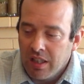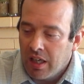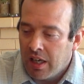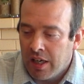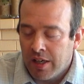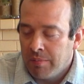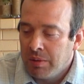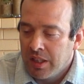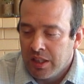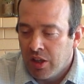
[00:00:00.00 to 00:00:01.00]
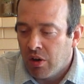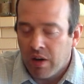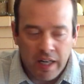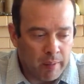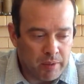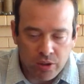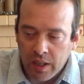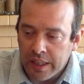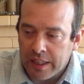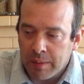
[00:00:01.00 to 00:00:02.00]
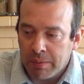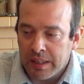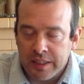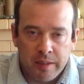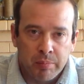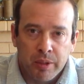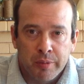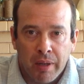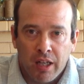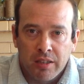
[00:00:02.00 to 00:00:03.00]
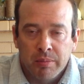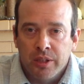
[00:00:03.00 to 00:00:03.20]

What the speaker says: You know, and I'm just trying to keep it as simple as possible.